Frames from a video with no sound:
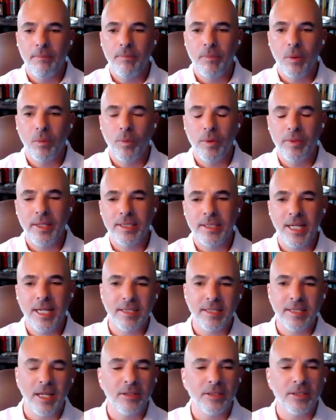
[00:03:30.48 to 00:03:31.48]
when the
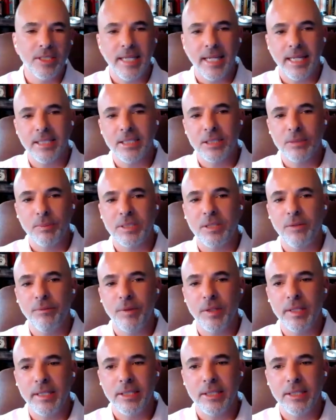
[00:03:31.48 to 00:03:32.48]
technology can
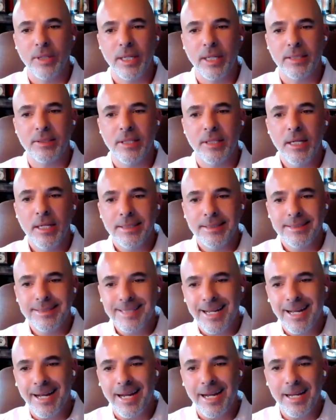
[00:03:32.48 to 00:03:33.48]
specifically address
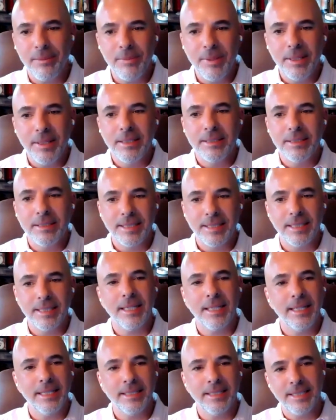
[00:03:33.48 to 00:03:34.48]

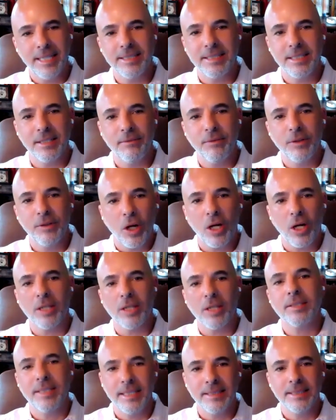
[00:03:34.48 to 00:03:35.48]
time-intensive,
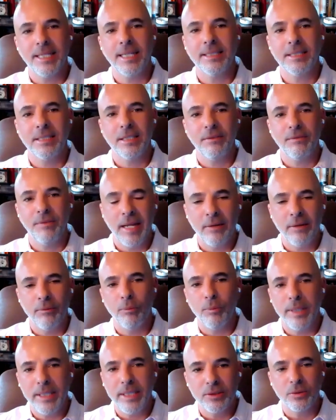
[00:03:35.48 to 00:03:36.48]
cost-intensive, and
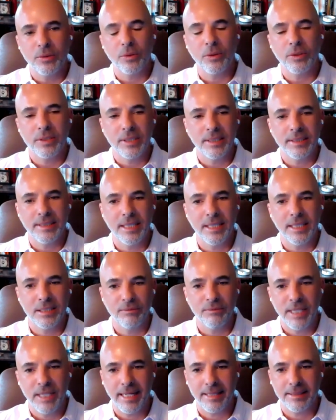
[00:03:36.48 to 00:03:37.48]
resource-intensive
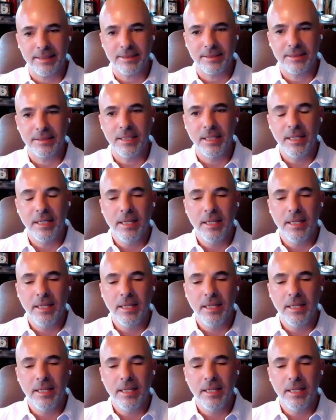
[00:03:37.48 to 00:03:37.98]
tasks.